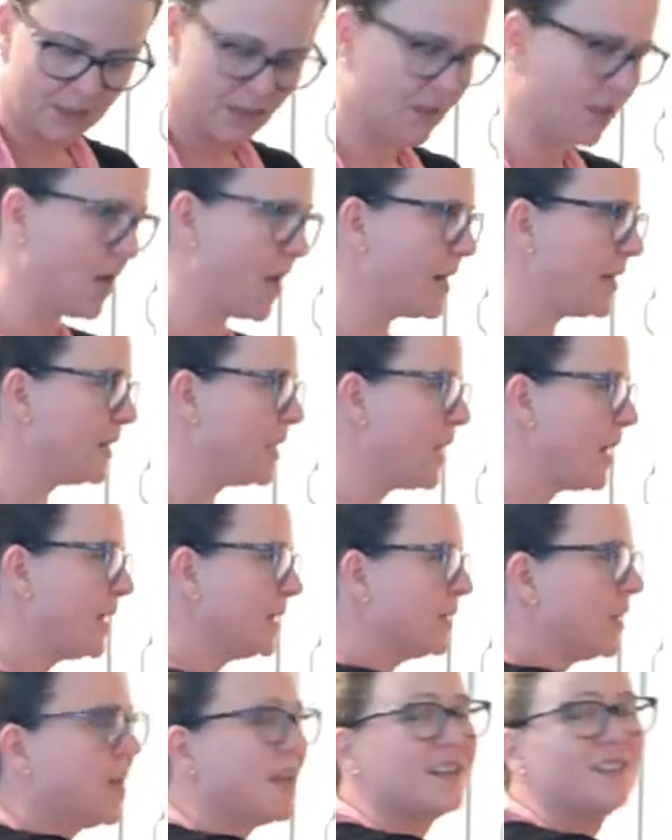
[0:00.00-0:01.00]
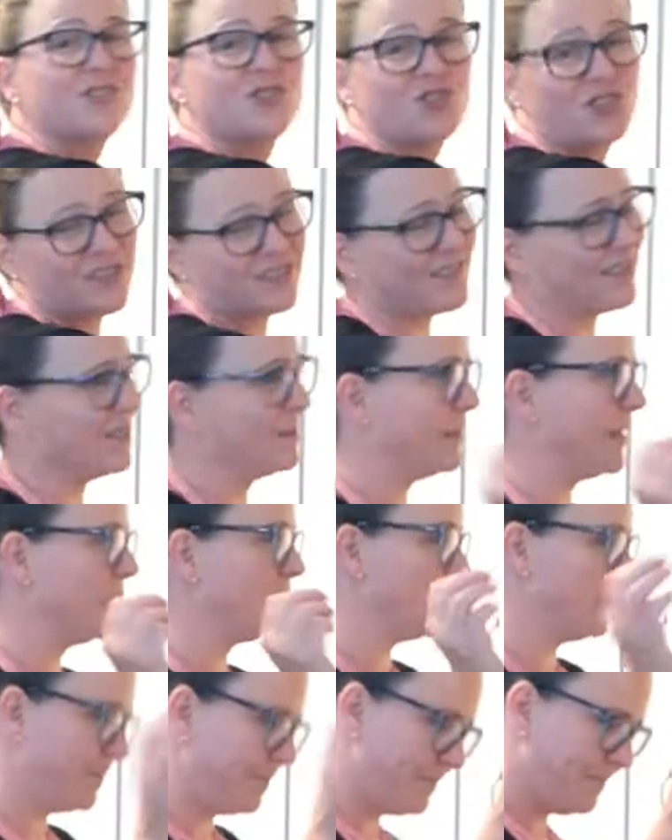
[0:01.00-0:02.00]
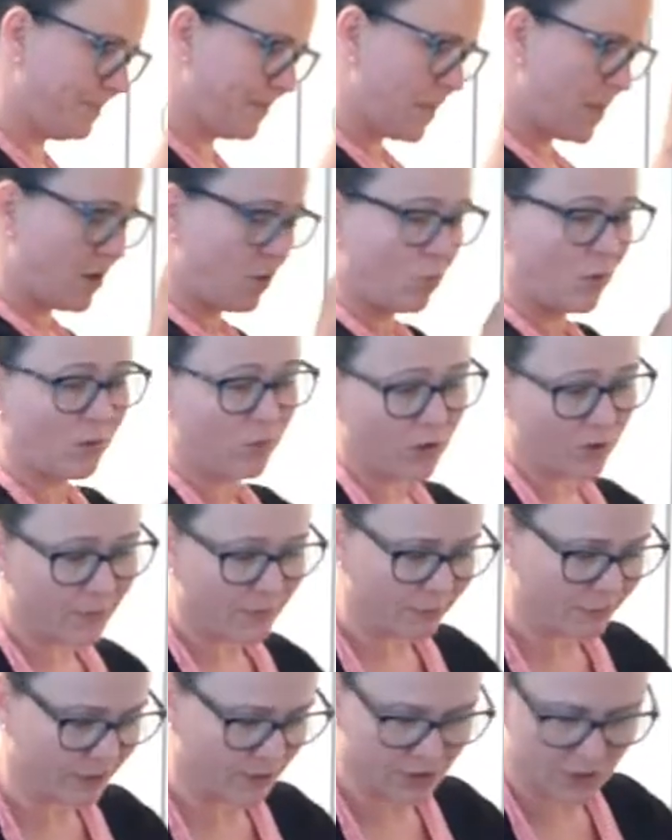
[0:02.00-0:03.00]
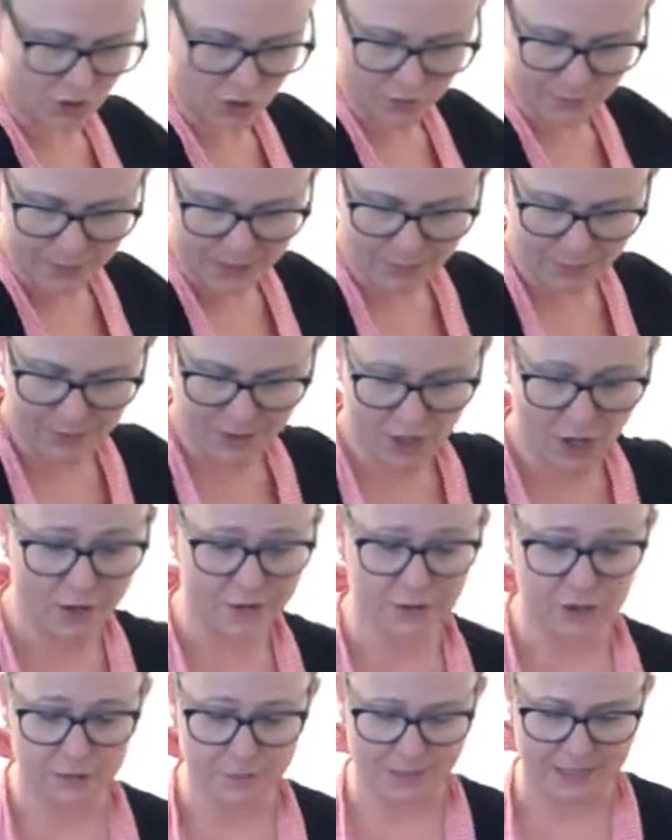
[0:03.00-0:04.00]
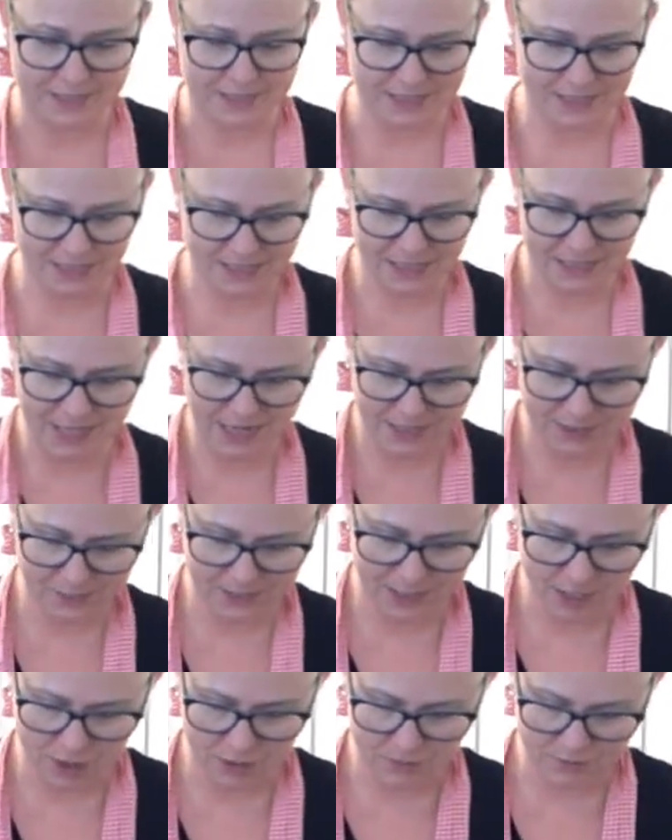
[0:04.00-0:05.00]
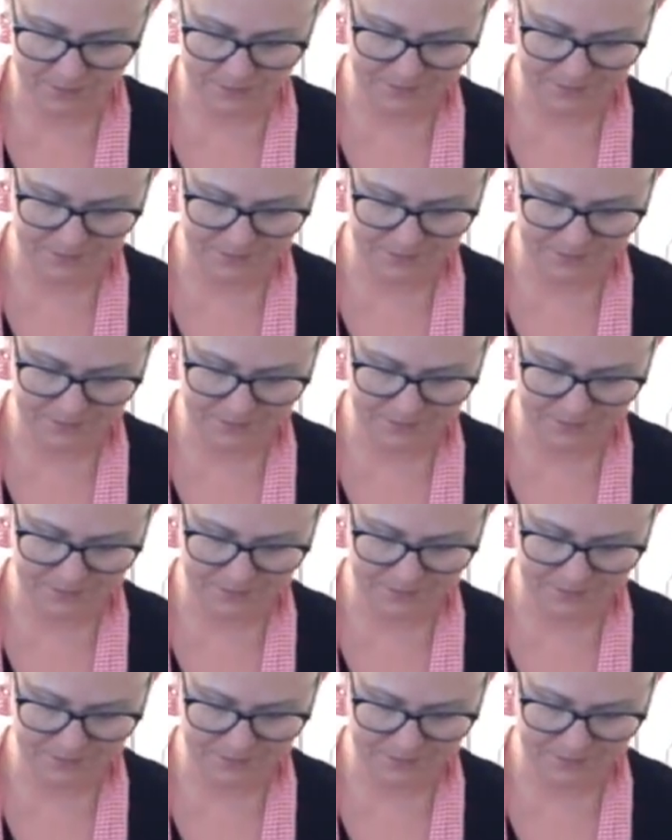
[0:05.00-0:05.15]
Not a lot, just a smidge. We will be putting salt and pepper and other spices in as we go.